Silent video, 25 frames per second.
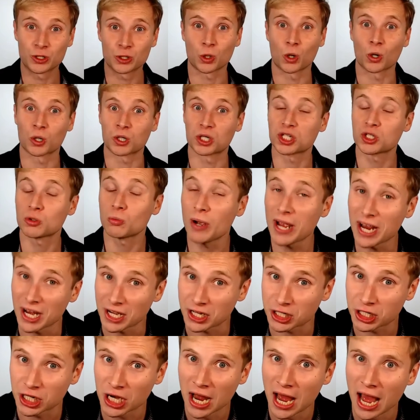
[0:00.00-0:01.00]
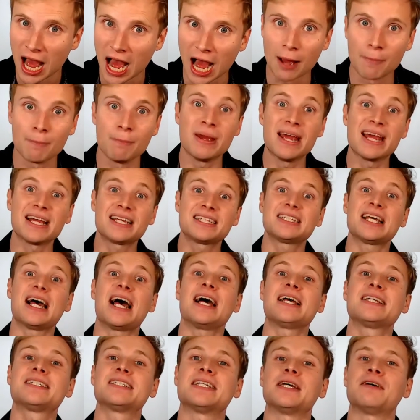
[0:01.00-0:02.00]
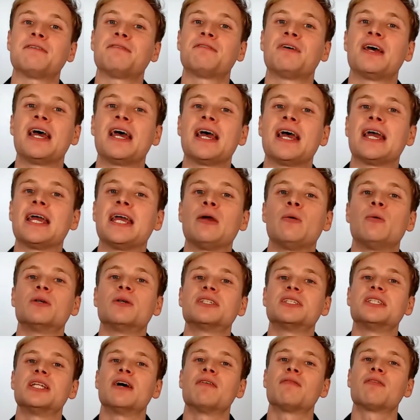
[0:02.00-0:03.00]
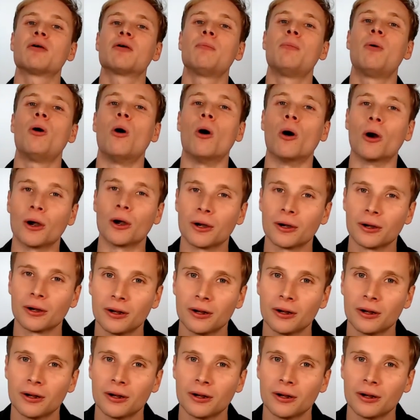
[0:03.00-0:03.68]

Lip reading: George's wish and makes it as if he was never born.